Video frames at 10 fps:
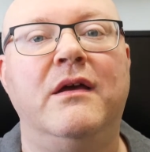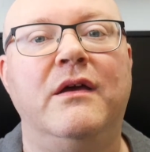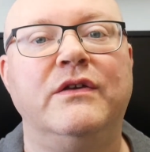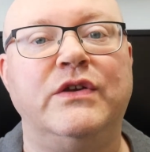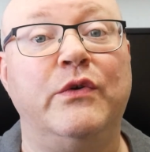
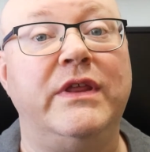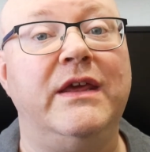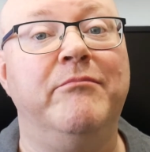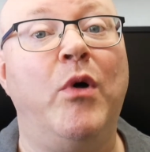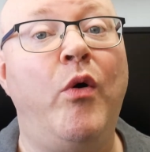So
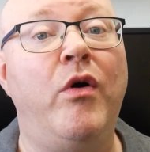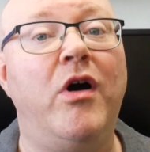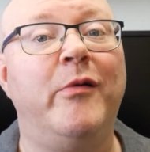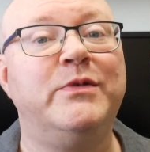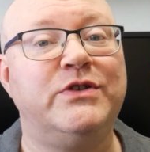the more
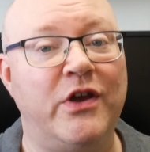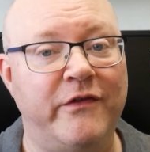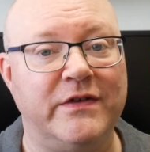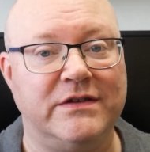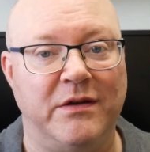observant